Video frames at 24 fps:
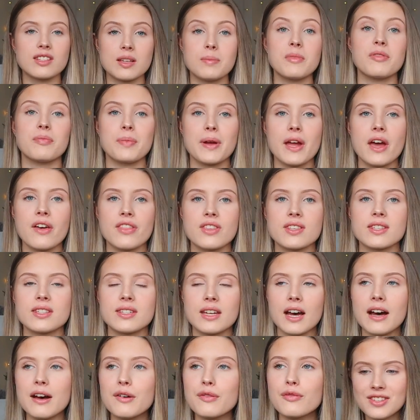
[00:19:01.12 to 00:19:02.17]
some of my other
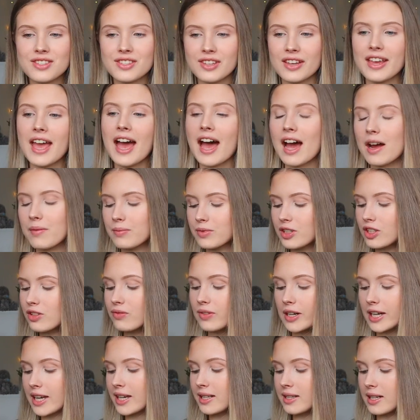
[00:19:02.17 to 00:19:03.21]
stuff. So yeah, I'm just
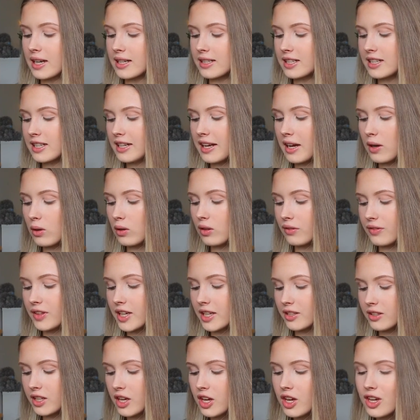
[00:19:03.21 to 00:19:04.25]
really excited to get all of
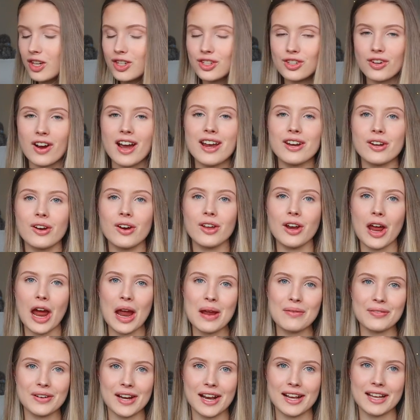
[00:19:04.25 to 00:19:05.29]
this tried on.
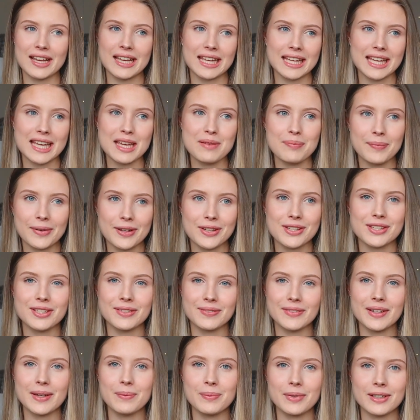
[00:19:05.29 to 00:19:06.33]
Hopefully I can keep most
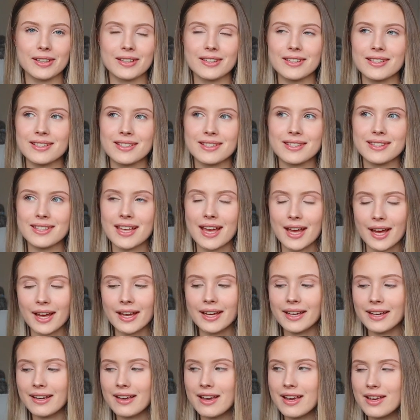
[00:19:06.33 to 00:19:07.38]
of it because
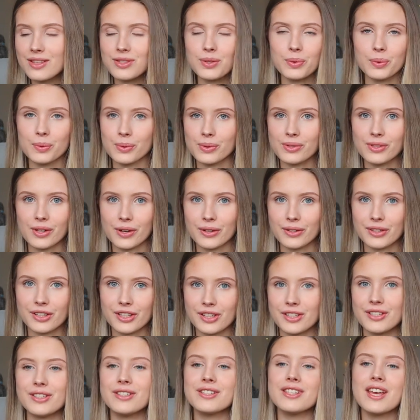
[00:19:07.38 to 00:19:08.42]
it's all so
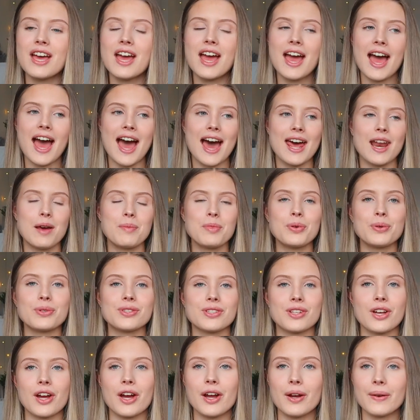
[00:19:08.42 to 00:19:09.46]
cute. And I'm
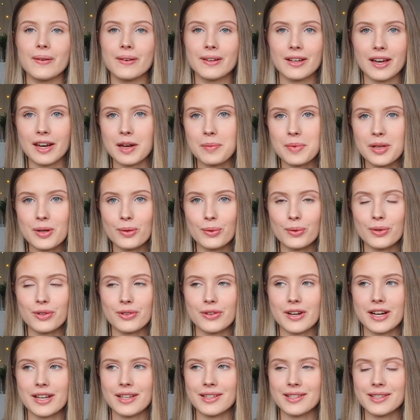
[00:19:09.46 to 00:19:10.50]
also gonna be
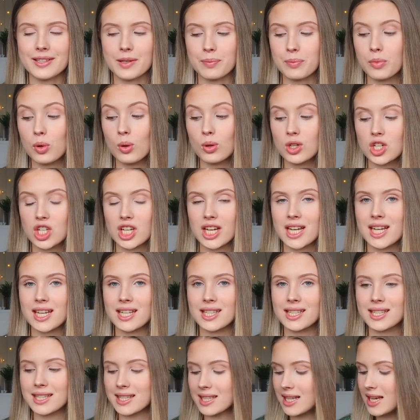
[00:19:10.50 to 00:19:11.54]
ordering some more
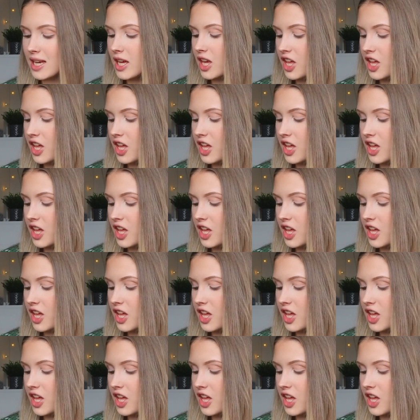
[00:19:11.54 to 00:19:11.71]
jeans,